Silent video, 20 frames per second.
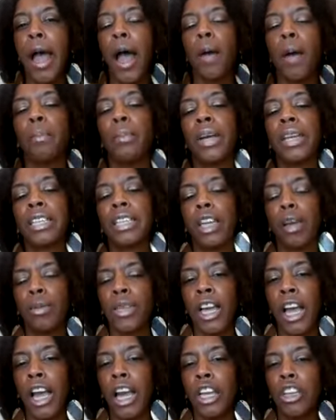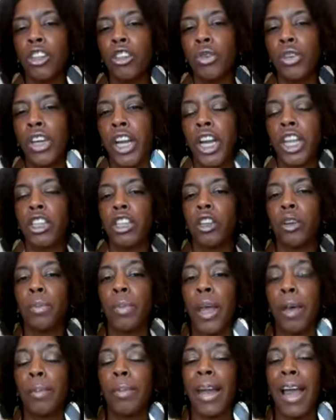But sometimes you need to
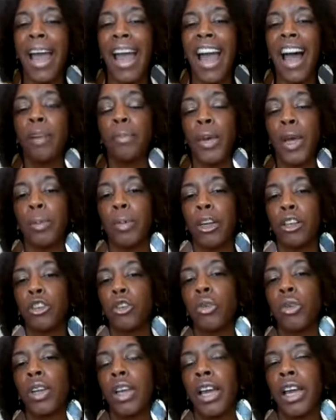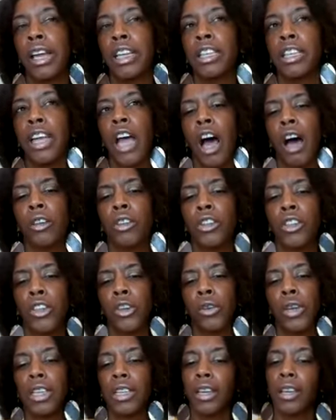be able to have people that you can talk to,
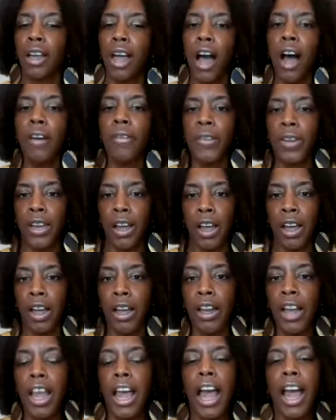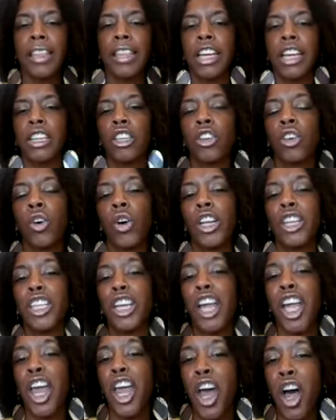that's a confidant, that's going to
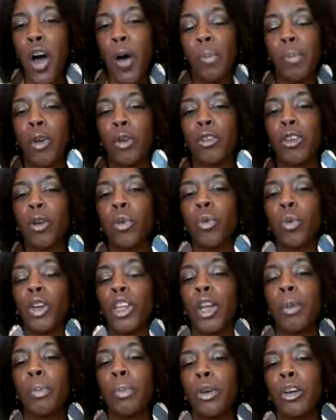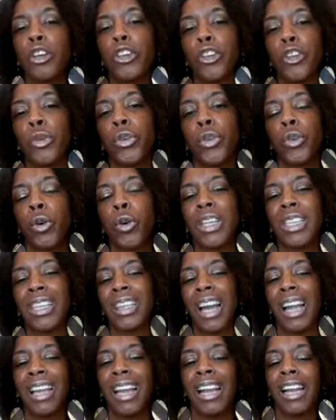help you to really push you through. It's
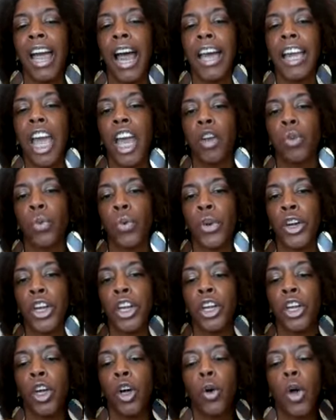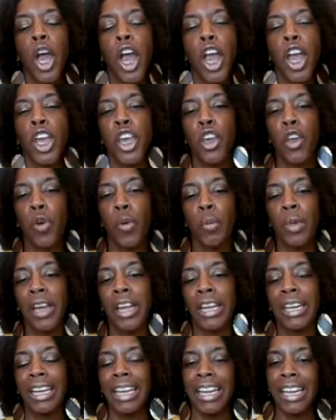nothing like a real
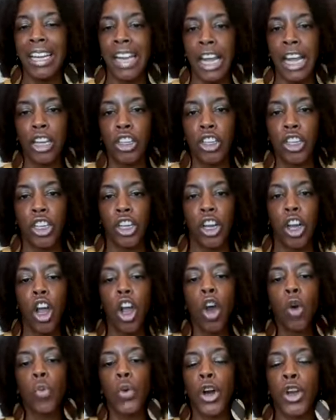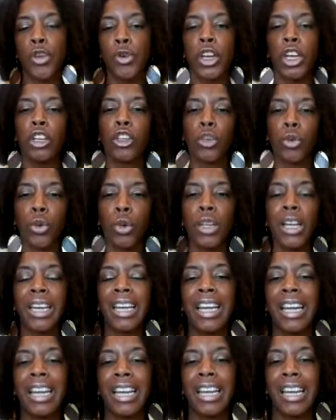human connection where you can truly
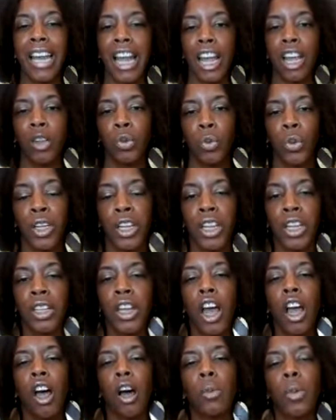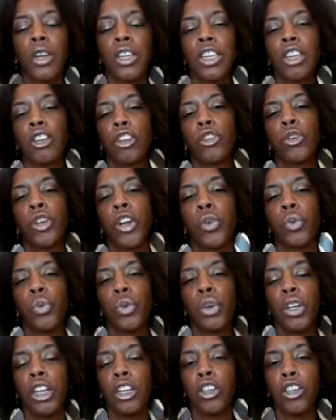connect with a person that you can
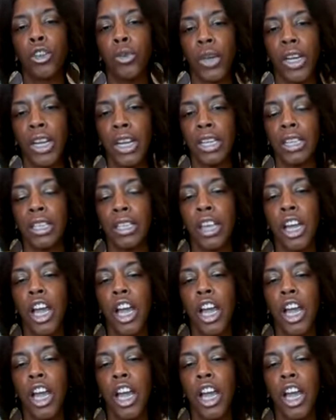really trust.